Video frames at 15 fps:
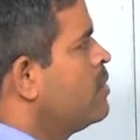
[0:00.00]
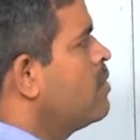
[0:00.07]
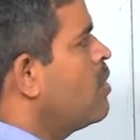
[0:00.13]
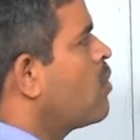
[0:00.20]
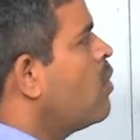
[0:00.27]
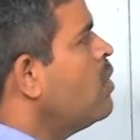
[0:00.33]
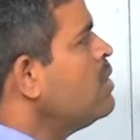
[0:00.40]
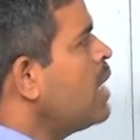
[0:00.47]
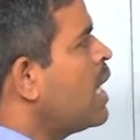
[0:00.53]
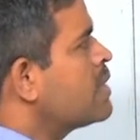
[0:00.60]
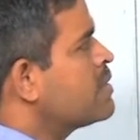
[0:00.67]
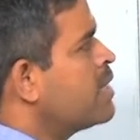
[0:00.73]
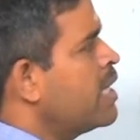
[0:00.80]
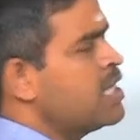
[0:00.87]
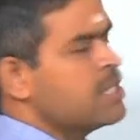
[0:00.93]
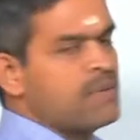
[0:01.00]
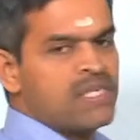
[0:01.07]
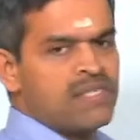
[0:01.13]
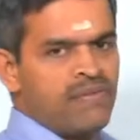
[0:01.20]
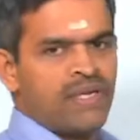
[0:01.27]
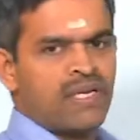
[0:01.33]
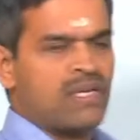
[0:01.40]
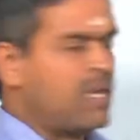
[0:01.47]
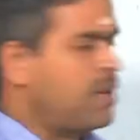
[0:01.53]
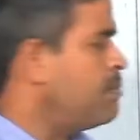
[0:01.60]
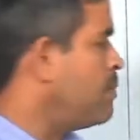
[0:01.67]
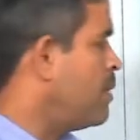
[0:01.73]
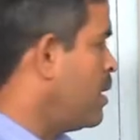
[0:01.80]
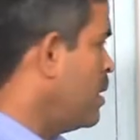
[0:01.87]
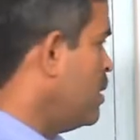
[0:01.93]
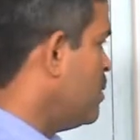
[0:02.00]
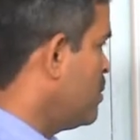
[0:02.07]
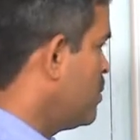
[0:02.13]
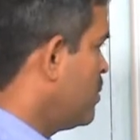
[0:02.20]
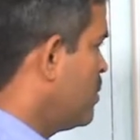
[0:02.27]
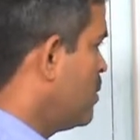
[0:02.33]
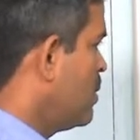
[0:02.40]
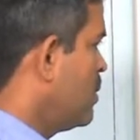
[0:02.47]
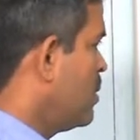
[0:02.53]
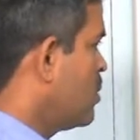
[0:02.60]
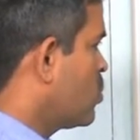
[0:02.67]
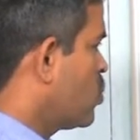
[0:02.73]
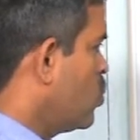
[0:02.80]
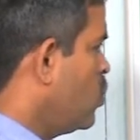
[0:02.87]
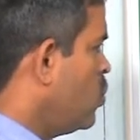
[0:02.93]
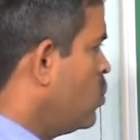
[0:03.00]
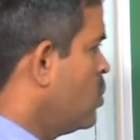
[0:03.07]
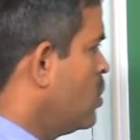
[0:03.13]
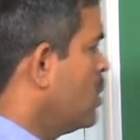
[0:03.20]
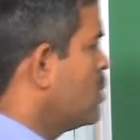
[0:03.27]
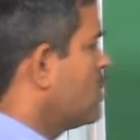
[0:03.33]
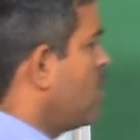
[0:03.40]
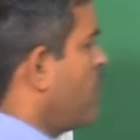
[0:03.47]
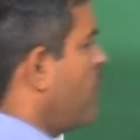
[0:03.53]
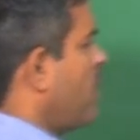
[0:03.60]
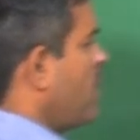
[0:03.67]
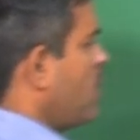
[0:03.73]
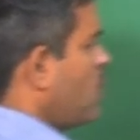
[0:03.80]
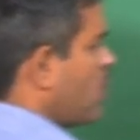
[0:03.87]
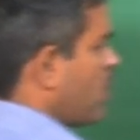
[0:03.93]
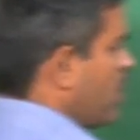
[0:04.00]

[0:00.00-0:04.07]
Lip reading: You are going to assign a specific number to the failure